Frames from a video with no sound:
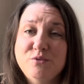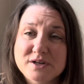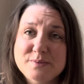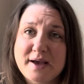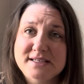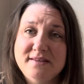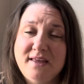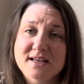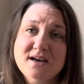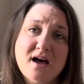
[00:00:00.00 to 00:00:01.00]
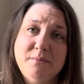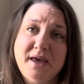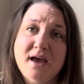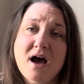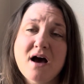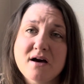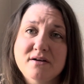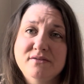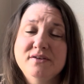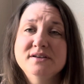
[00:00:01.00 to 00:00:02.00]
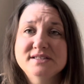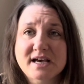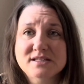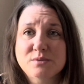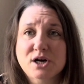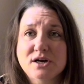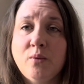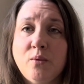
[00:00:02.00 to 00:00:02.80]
respecting the autonomy of sex workers,